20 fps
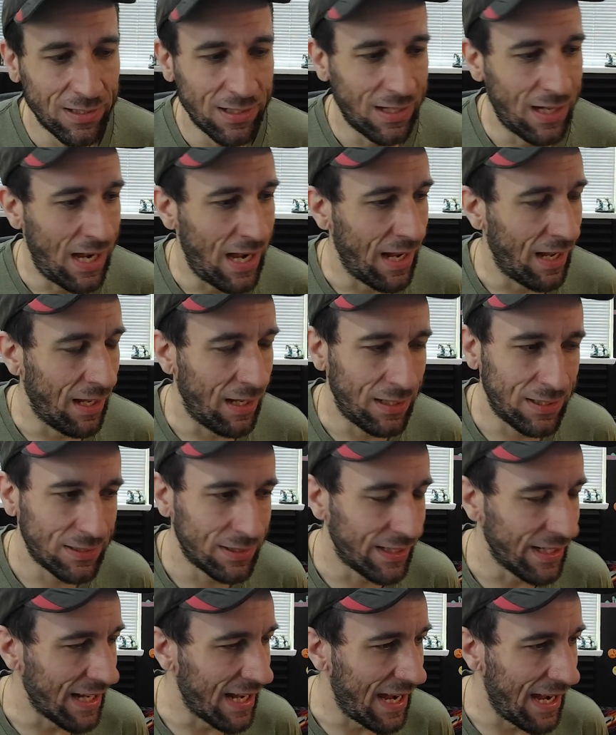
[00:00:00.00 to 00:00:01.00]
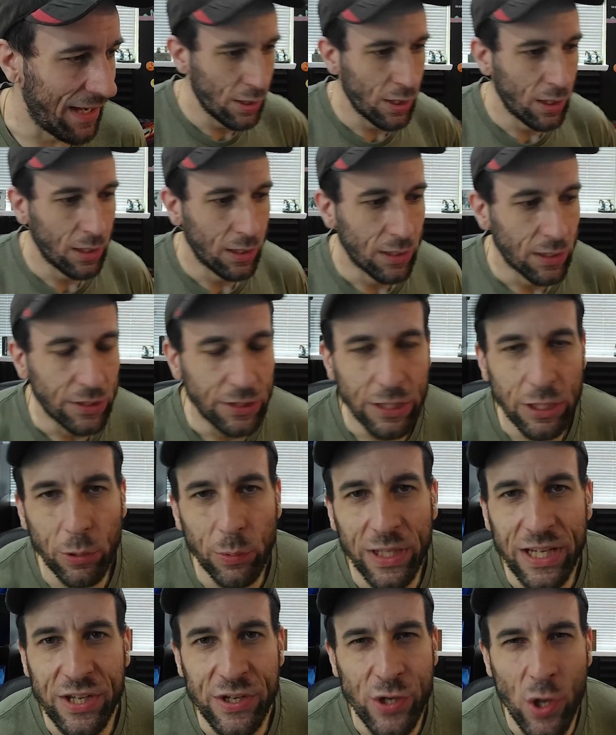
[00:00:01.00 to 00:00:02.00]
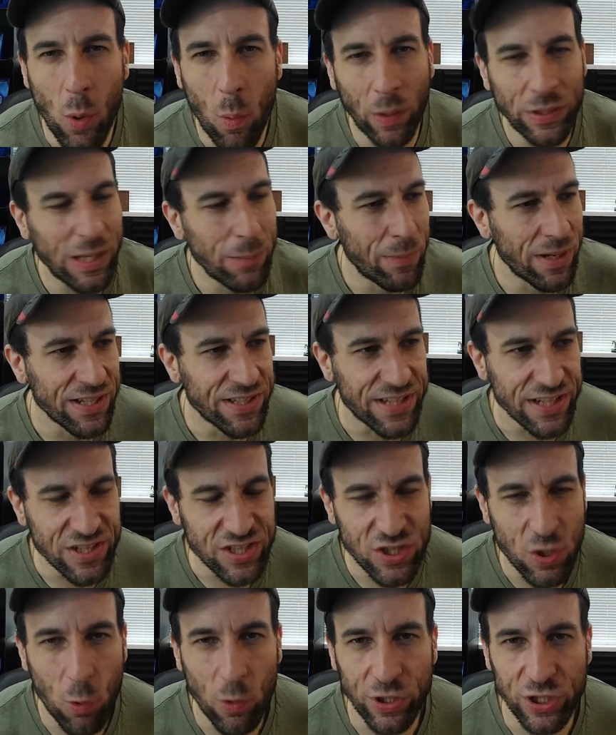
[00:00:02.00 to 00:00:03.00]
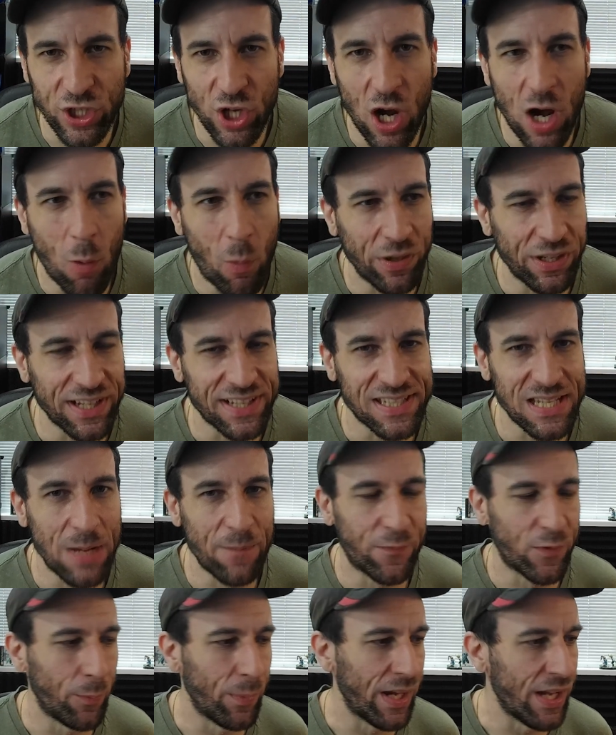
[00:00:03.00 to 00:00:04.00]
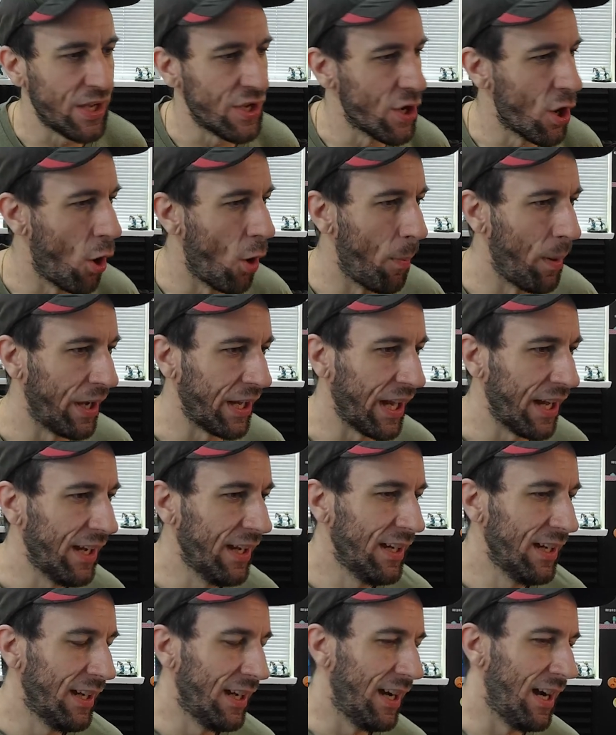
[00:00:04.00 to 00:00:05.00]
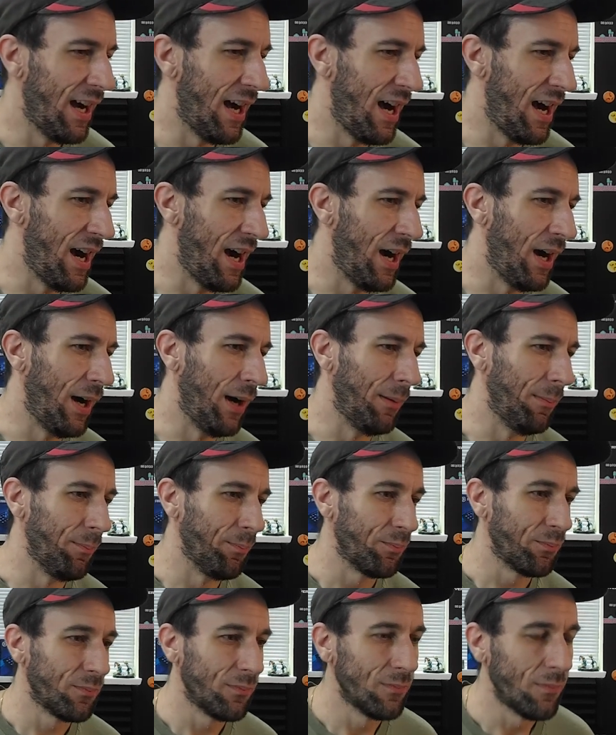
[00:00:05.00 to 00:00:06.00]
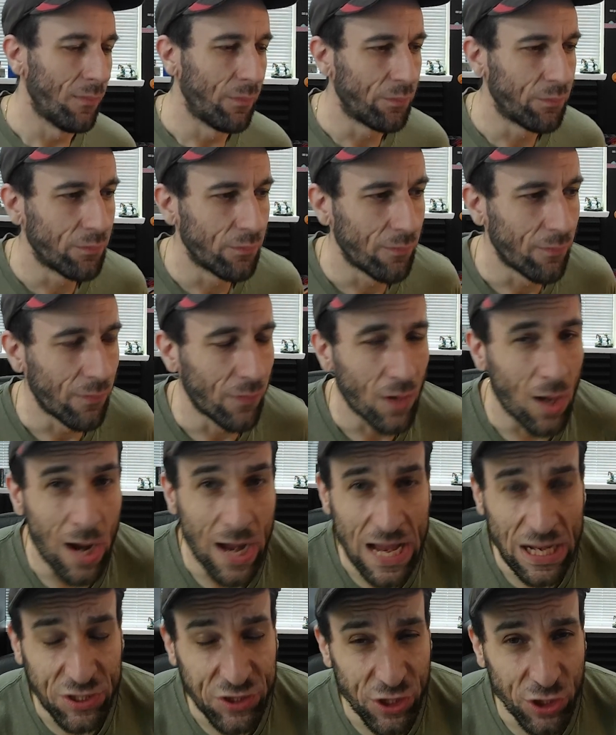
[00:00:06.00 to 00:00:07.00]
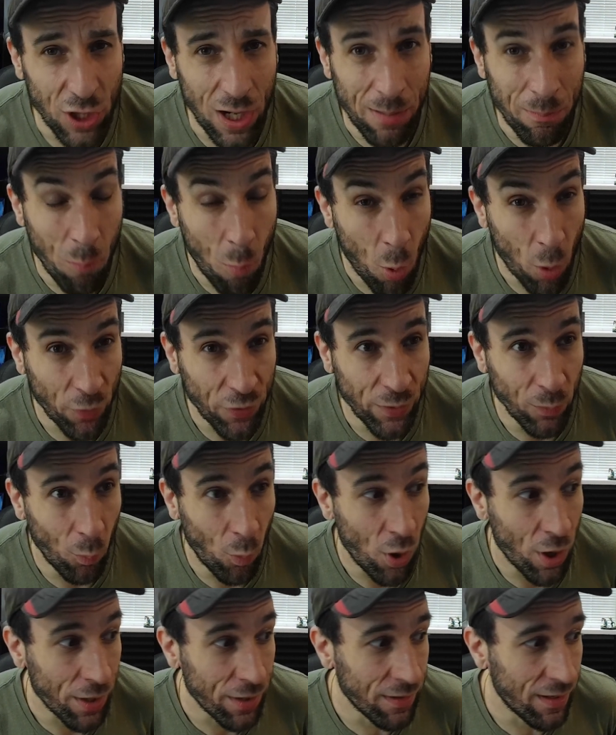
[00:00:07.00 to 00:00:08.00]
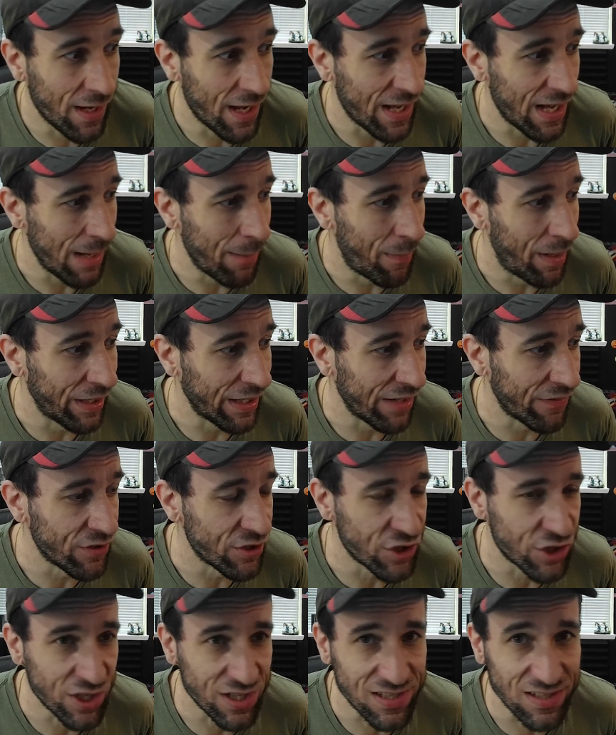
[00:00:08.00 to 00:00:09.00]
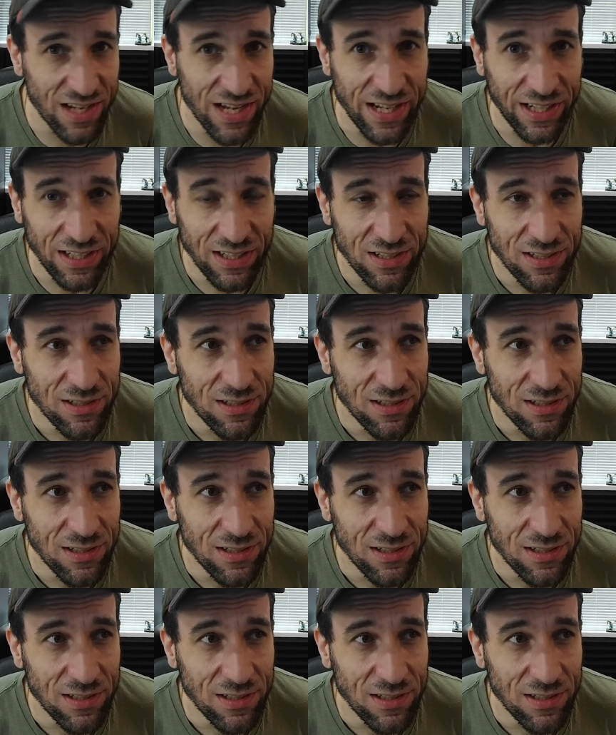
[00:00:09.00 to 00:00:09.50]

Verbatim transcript: Uh, yeah. Literally no one in my Discord got one except for me. Nobody. Um. I actually got more than one, and I might even just like